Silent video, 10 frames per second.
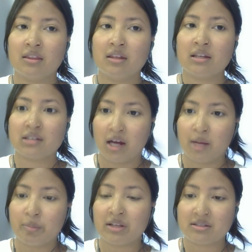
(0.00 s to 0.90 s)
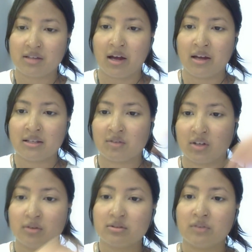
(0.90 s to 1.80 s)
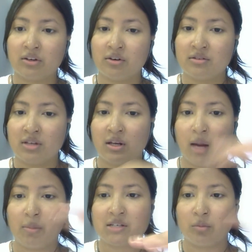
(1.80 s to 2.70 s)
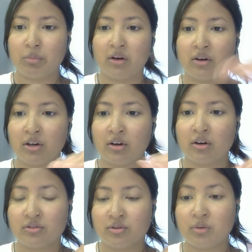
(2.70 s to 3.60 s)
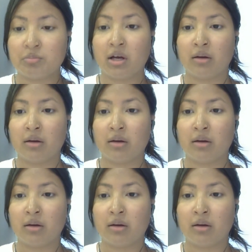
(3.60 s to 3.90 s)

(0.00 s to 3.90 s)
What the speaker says: the type and size of the cultivators and how much of a barrier to,